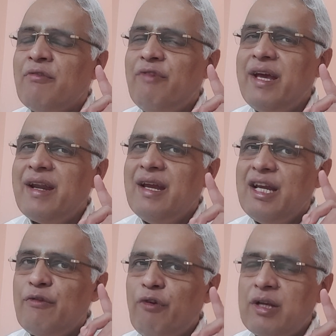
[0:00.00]
where
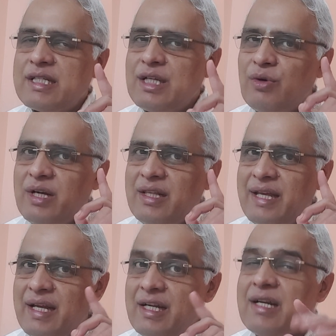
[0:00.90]
it falls down and
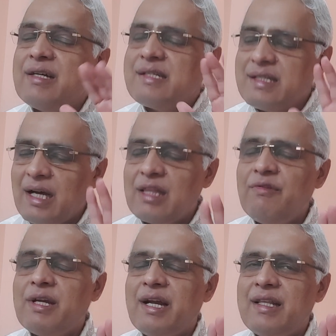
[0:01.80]
then it turns
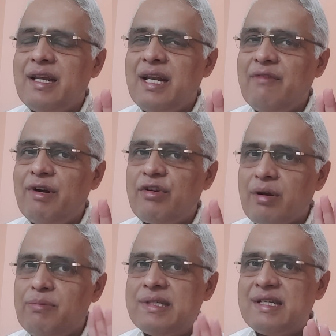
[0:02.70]
sattvic and then never
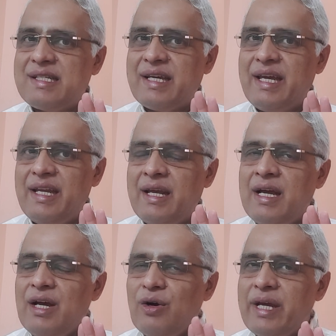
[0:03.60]
troubles us again.
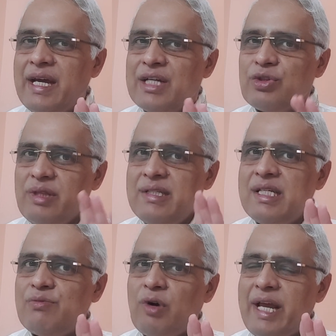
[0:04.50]
Okay, so this
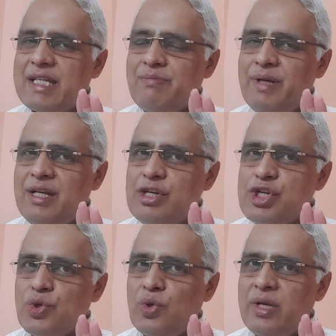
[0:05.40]
is what has been
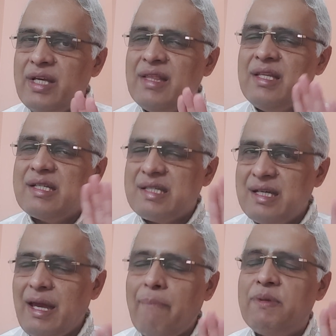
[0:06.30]
shown in this
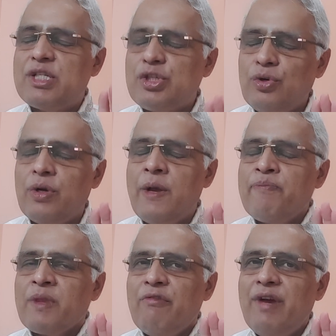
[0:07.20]
episode,
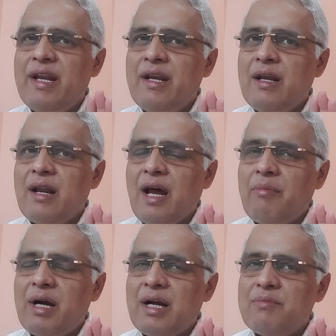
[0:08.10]
wherein
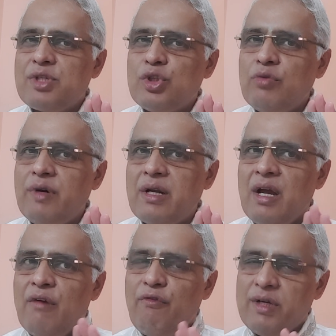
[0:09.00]
Rama comes over.
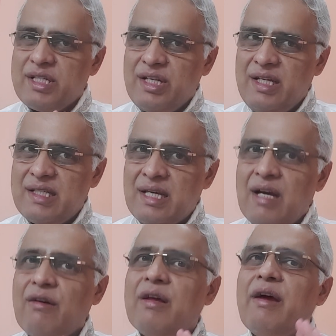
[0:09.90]
First is
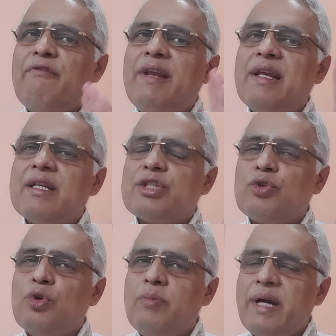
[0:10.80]
a willingness to
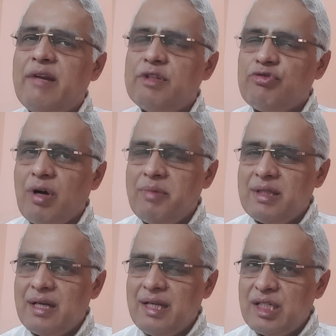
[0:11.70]
go behind
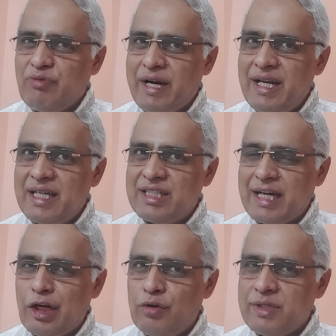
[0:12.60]
Vishwamitra, that is finding a
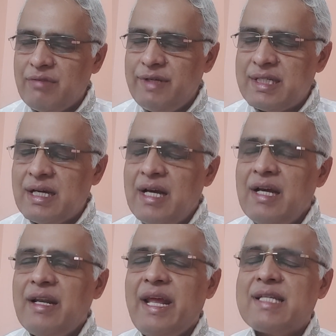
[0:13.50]
channel of service.
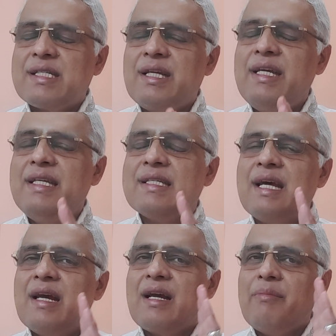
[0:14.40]
Next is
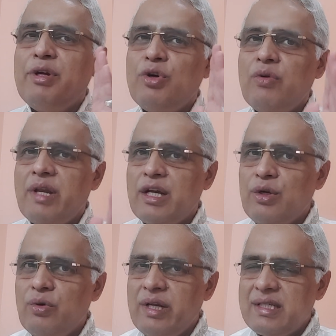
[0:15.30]
coming over
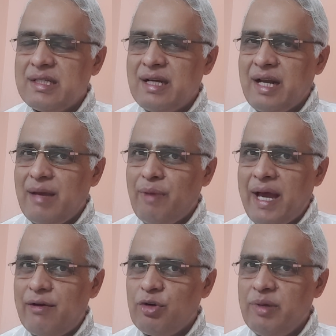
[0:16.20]
ignorance, that I
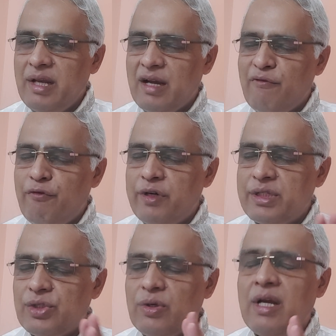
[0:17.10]
have to be in a comfort
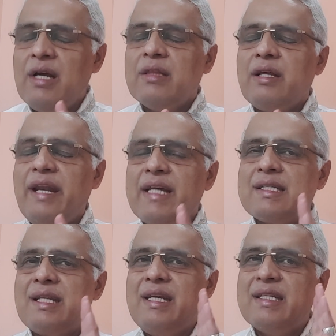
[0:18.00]
zone. The
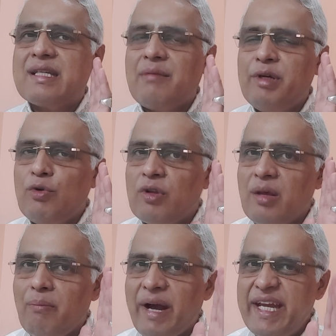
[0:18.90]
next is coming over the
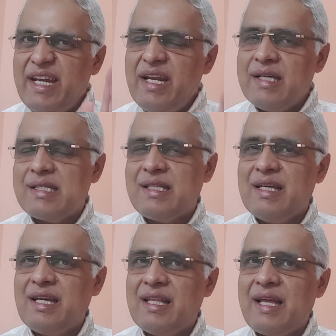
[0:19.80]
mindness,
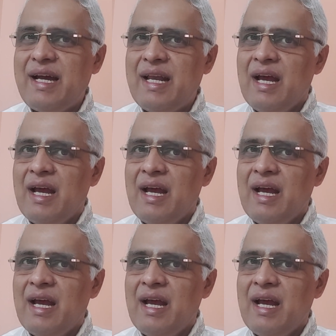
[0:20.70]
thinking that